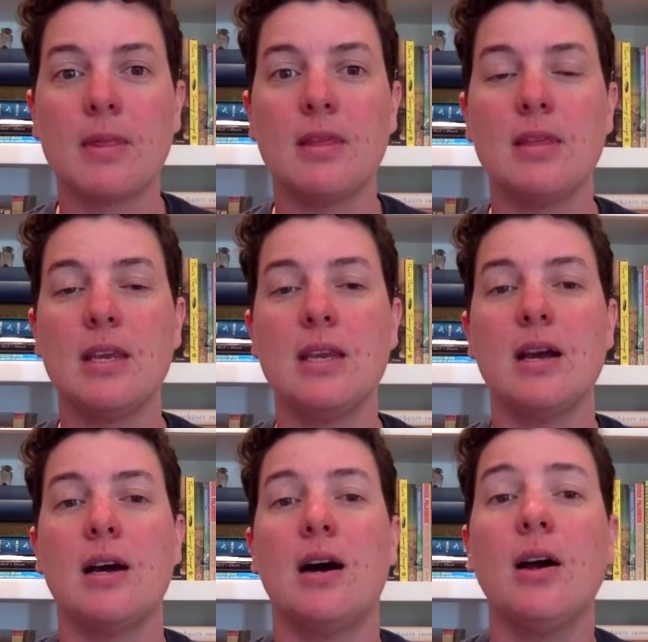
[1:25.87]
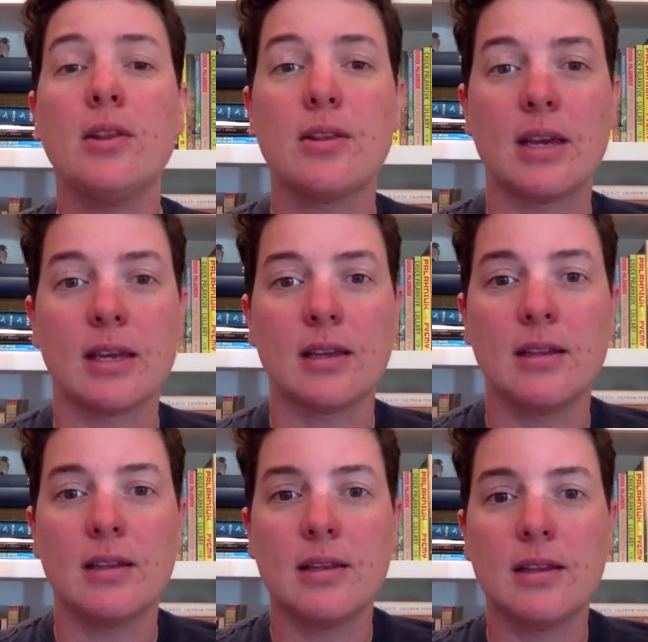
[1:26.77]
The other thing
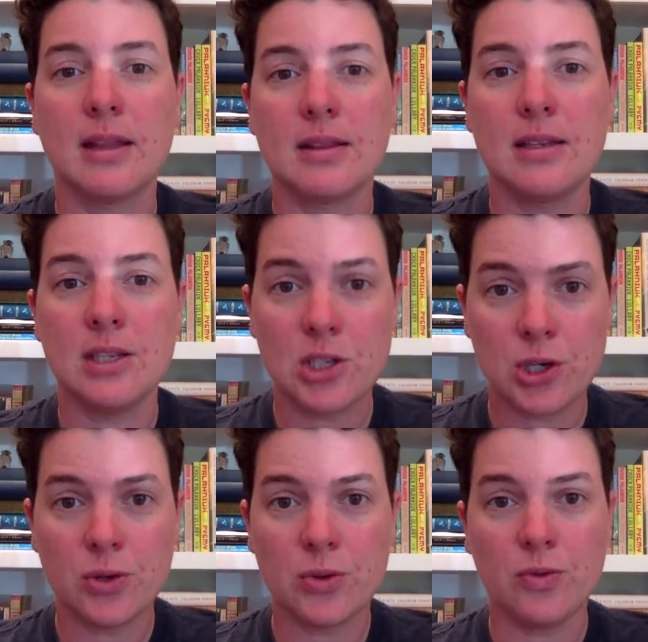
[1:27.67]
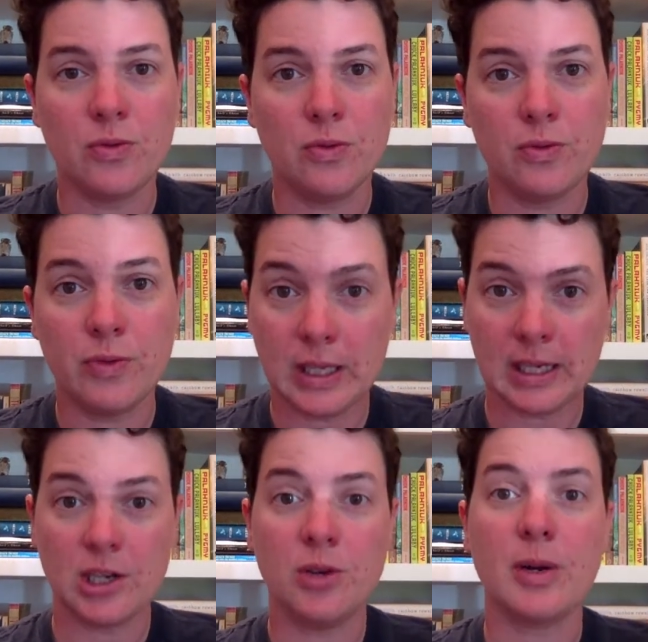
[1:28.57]
that these 2
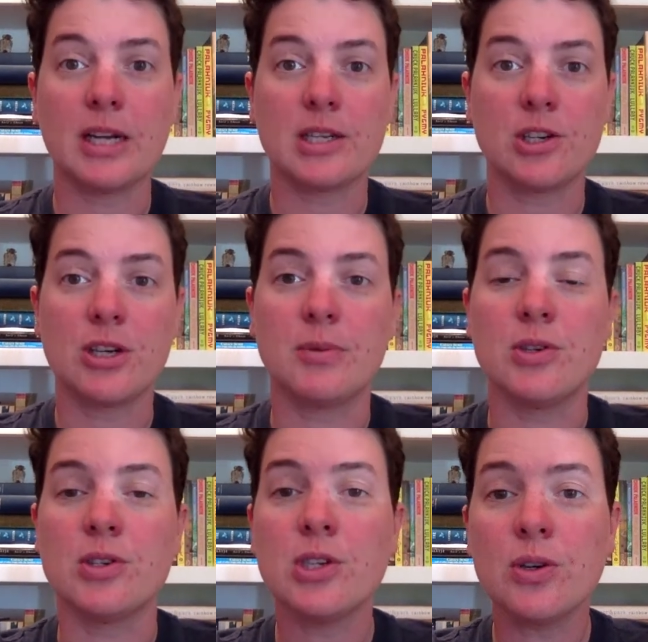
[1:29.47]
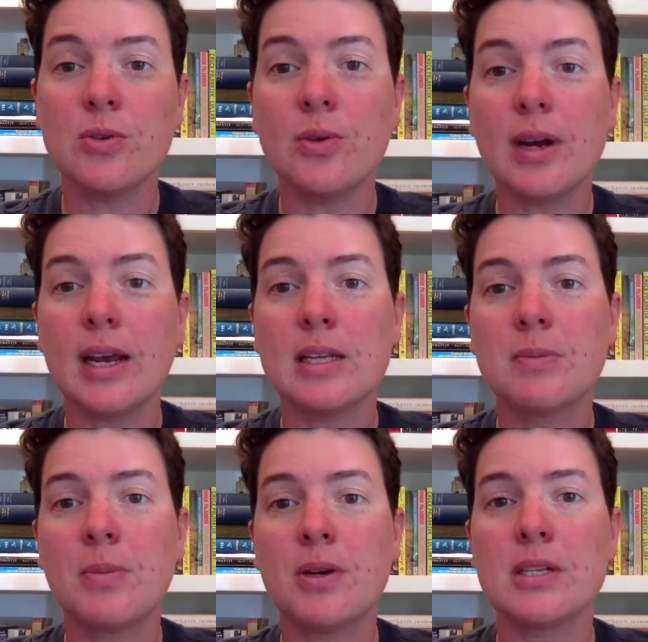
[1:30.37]
villain humanizing chapters do is
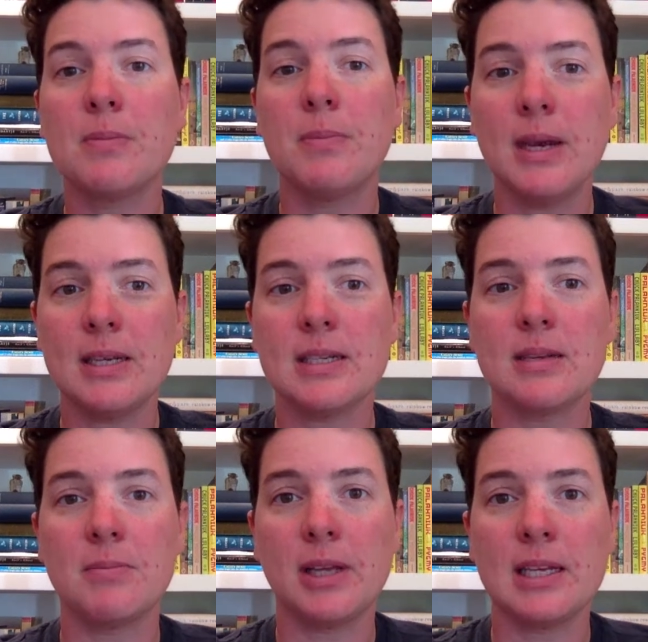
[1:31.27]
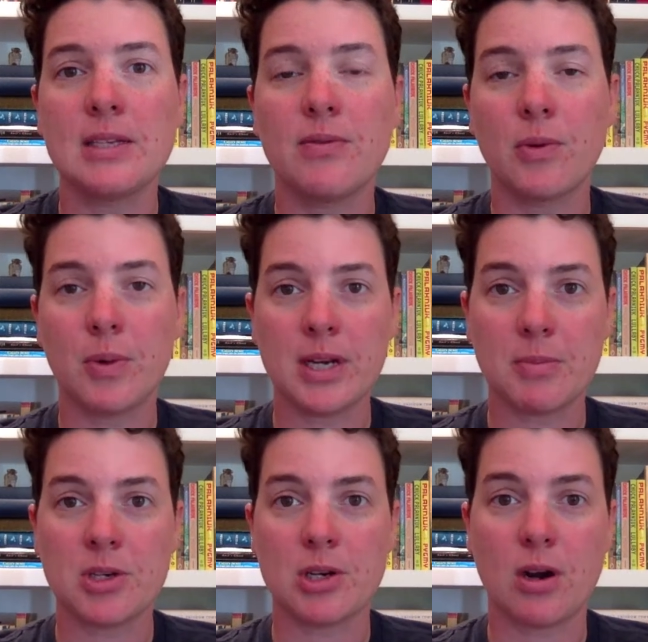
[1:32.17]
put some pieces in place for
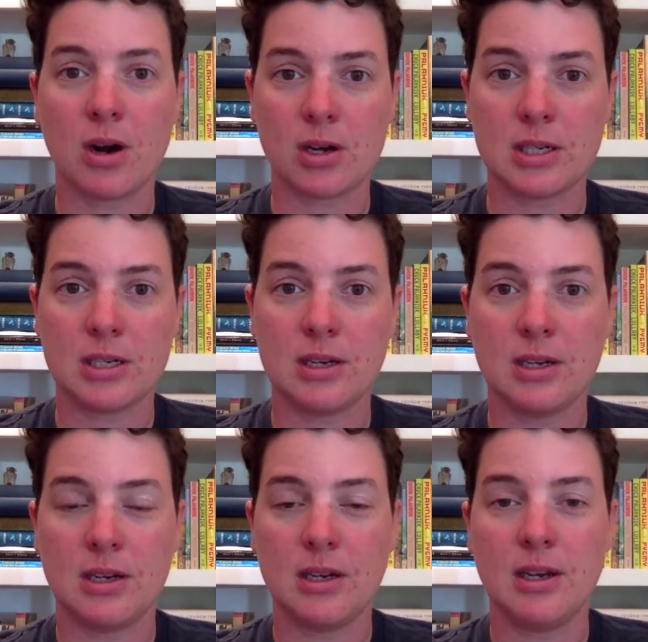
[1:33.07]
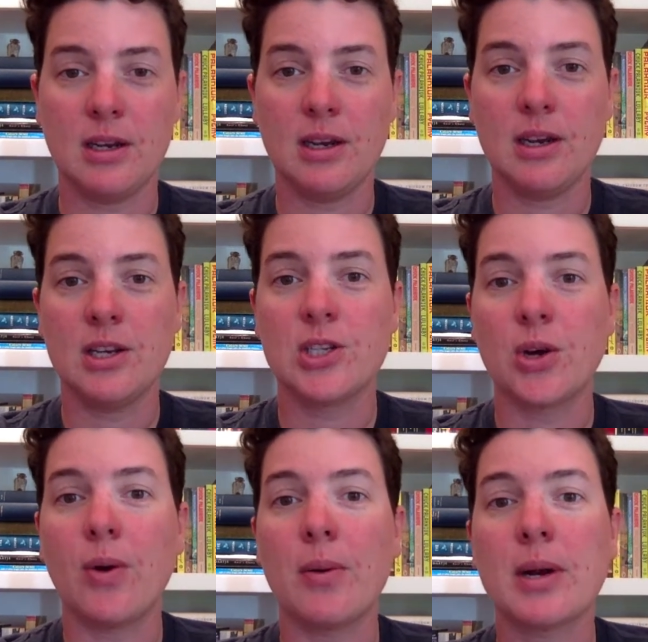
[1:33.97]
redemption arcs.
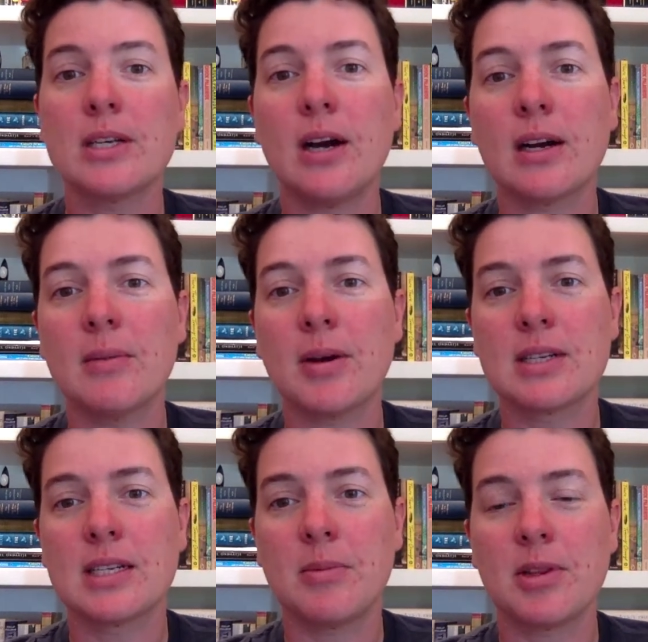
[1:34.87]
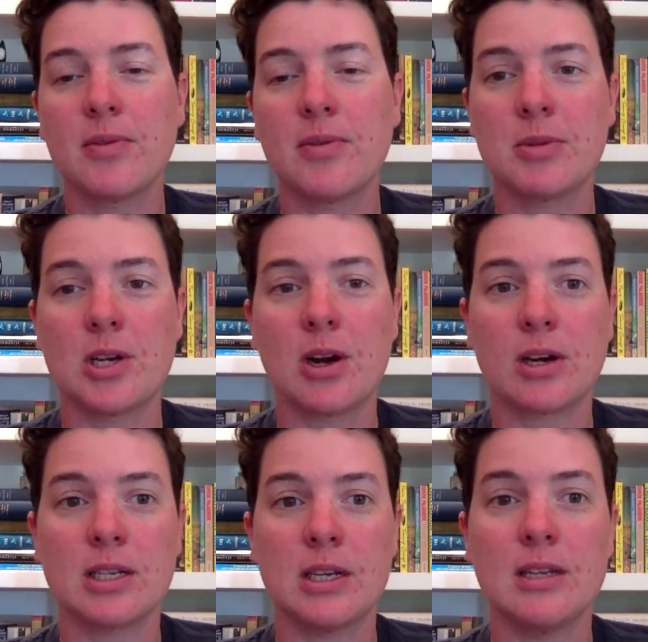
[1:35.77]
So I want to talk about some of the redemption
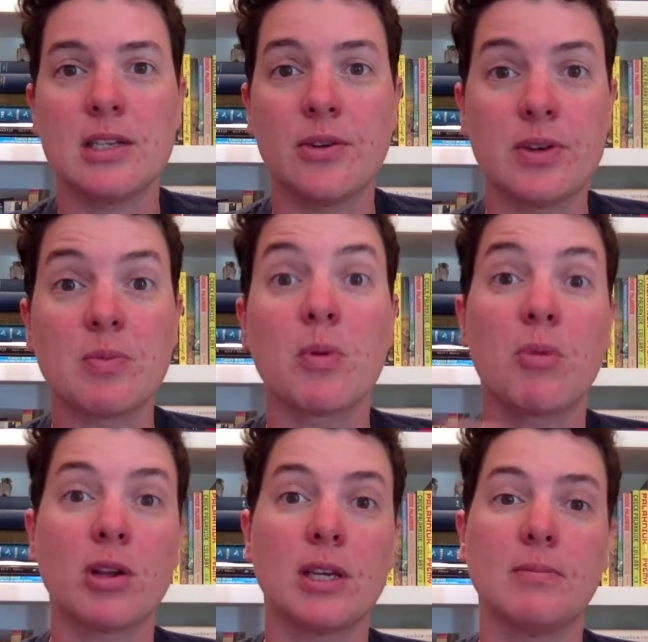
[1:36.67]
arcs in the series more broadly.